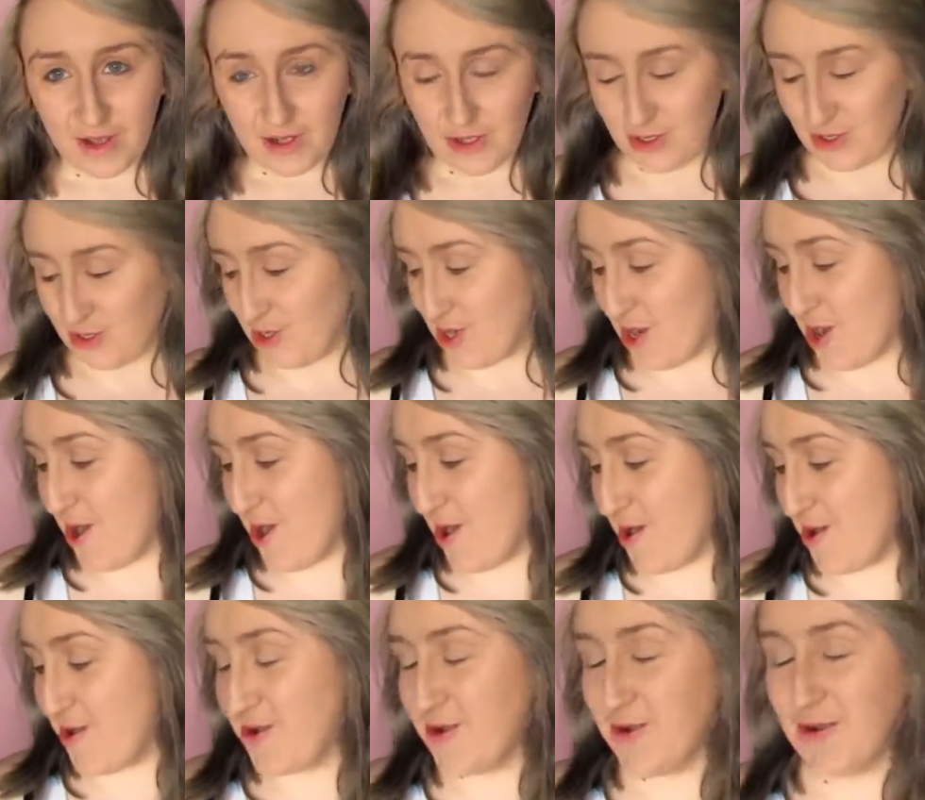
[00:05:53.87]

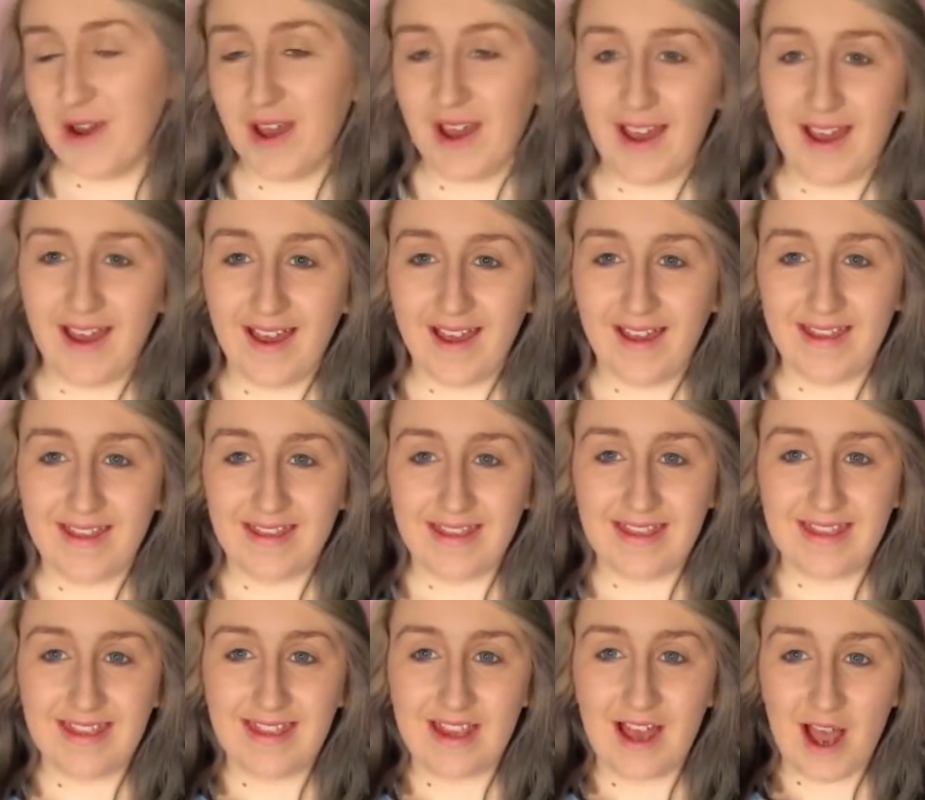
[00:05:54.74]
So
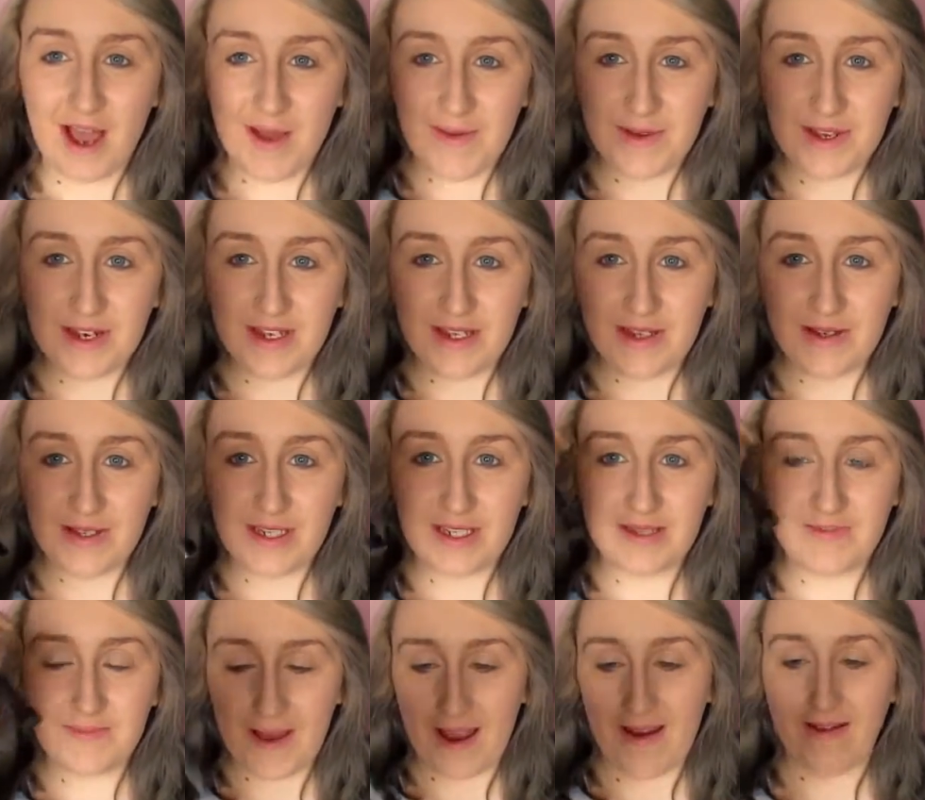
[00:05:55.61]
I'm going to
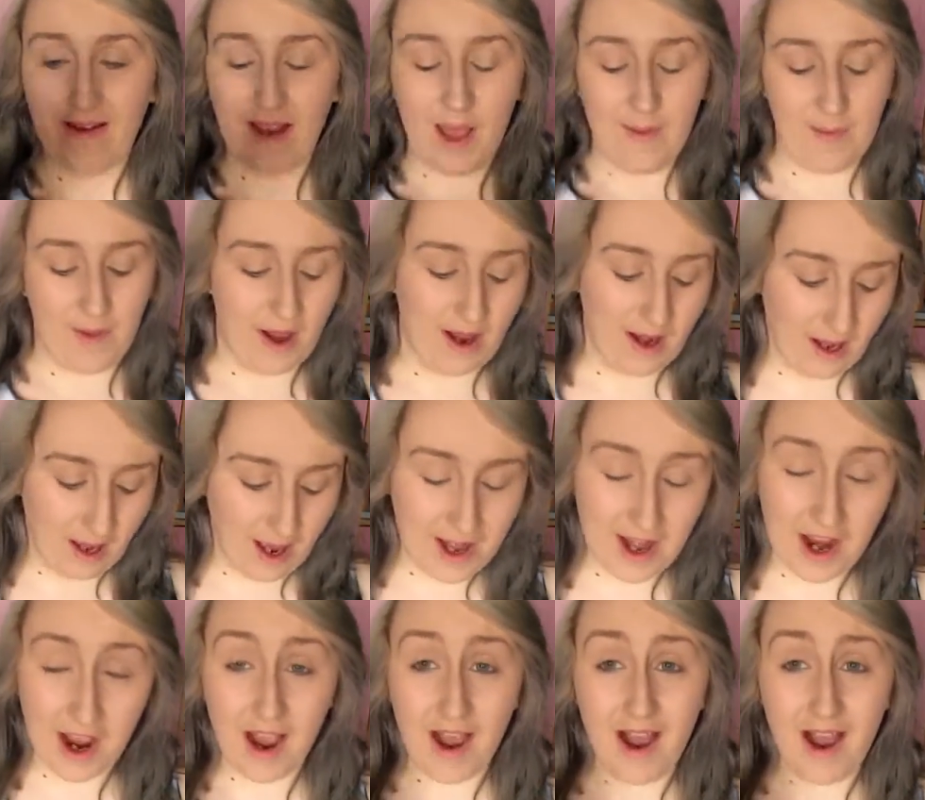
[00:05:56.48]
use the Barry M eyeliner.